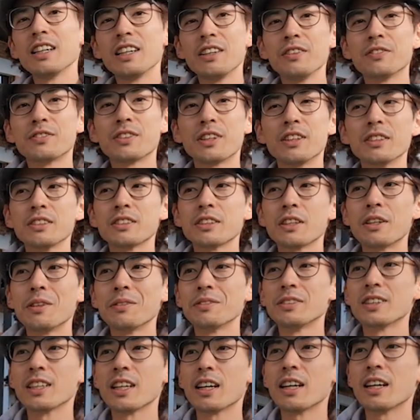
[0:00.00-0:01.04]
in front
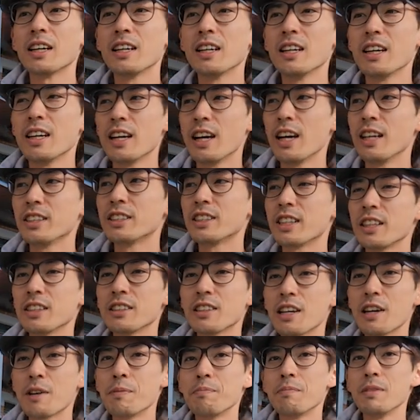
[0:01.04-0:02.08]
of the
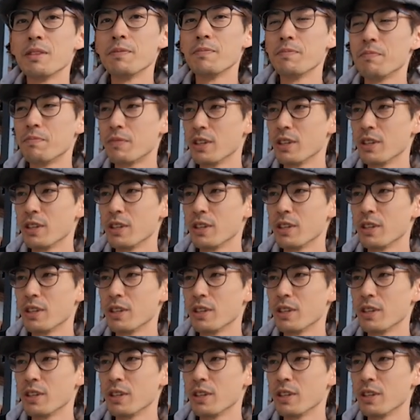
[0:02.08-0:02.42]
H&M